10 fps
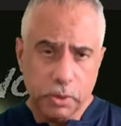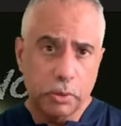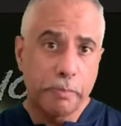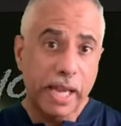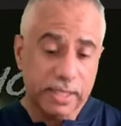gonna
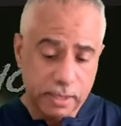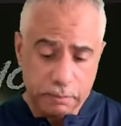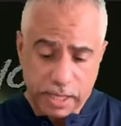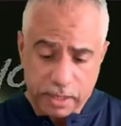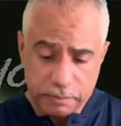go back to the
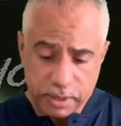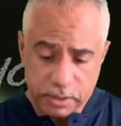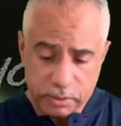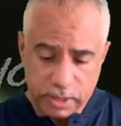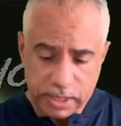bottom
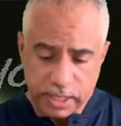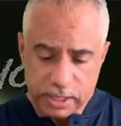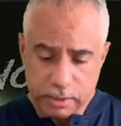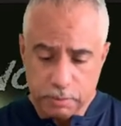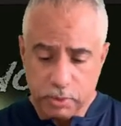menu and
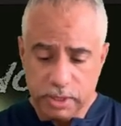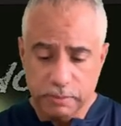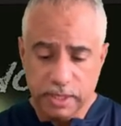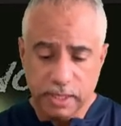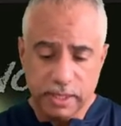explore some
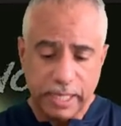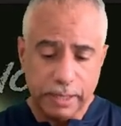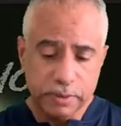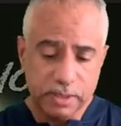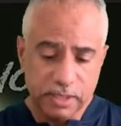of the other
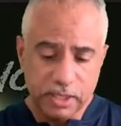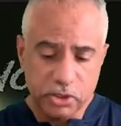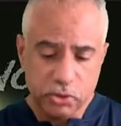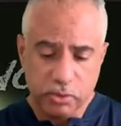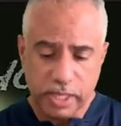options.
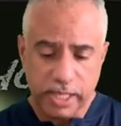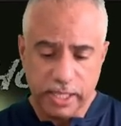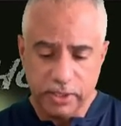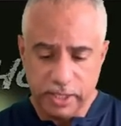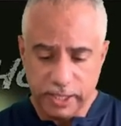Let's
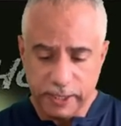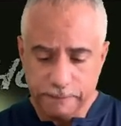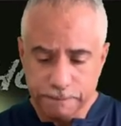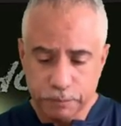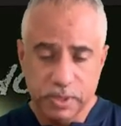try the
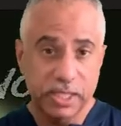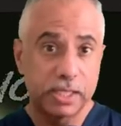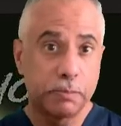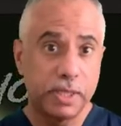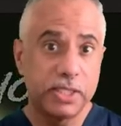
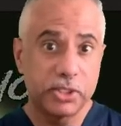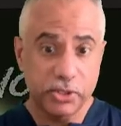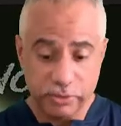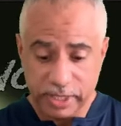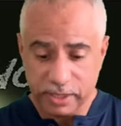split
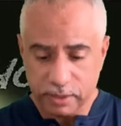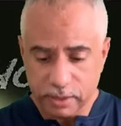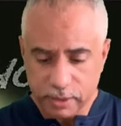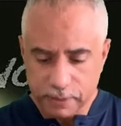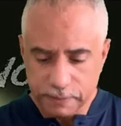screen look.